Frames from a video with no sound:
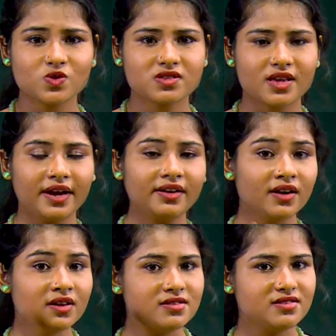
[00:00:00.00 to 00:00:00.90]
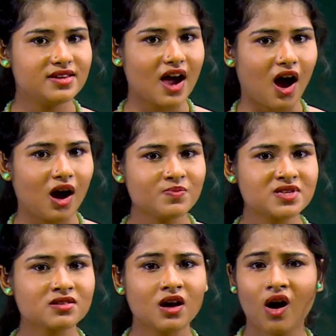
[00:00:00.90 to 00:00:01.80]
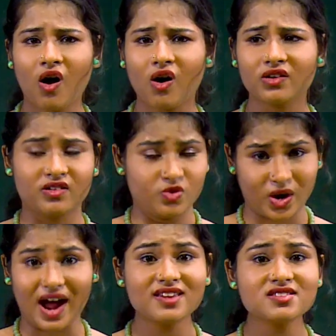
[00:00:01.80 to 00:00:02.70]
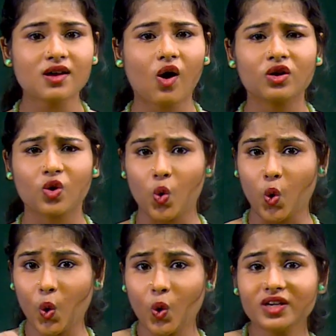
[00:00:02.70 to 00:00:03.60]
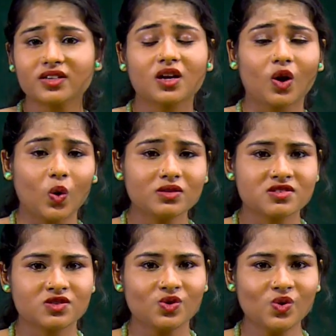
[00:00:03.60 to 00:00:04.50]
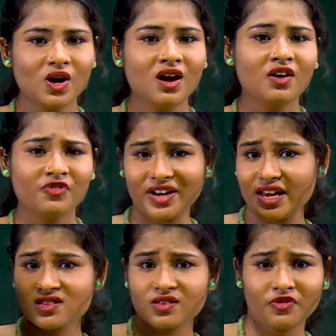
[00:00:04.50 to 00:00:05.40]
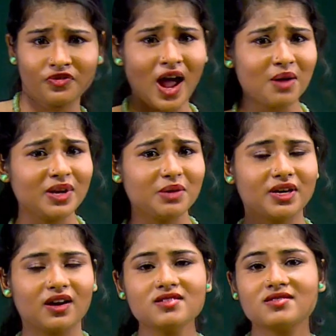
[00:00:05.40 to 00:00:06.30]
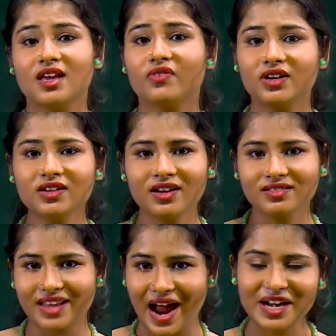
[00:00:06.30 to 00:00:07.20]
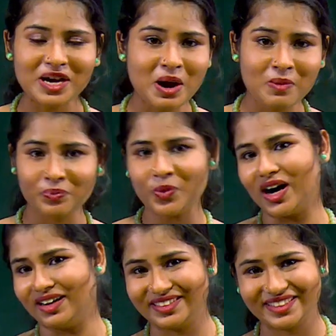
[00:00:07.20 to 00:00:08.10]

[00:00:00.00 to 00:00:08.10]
to send yams or rice or old clothes to Fide's family because they were that poor.